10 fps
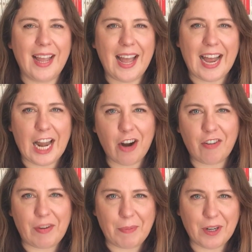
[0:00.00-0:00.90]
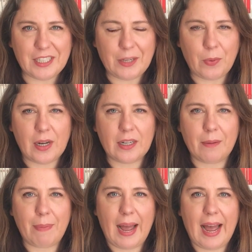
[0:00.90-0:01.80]
Hello everybody,
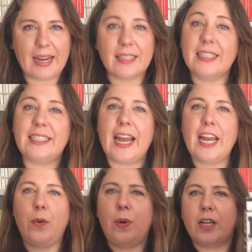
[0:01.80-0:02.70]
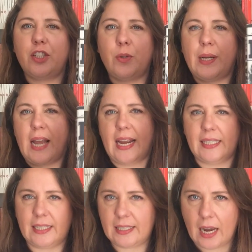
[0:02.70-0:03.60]
welcome back. Today we are doing a
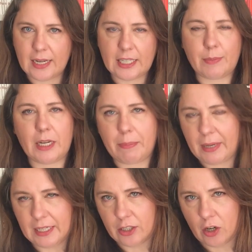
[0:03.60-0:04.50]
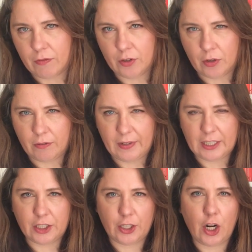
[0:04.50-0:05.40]
seismic piece of
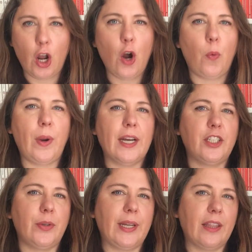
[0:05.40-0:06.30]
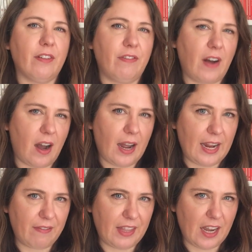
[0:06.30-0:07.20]
non-fiction. We are doing
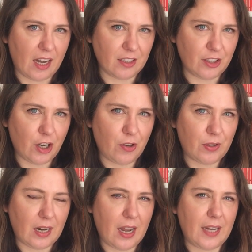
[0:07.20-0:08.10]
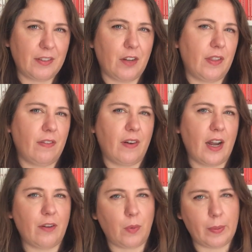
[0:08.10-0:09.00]
the untold lives of the
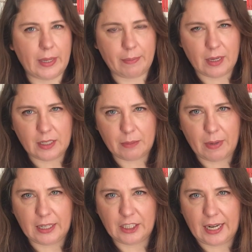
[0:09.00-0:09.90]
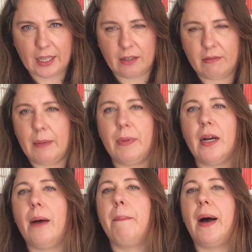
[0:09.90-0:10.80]
5 women murdered by Jack the
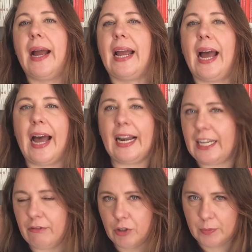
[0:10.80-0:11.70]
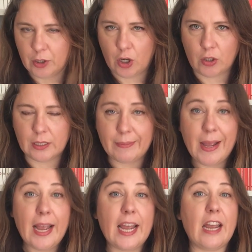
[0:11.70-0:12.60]
Ripper by Hallie Rubenhold.
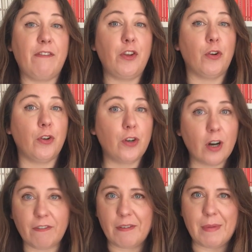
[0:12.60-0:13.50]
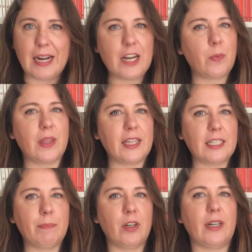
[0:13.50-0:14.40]
If you're not familiar with
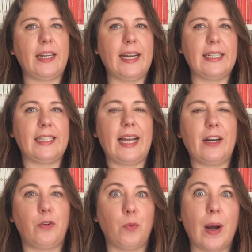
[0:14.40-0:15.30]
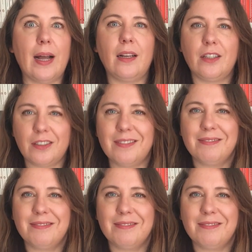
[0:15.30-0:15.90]
this book yet, then well,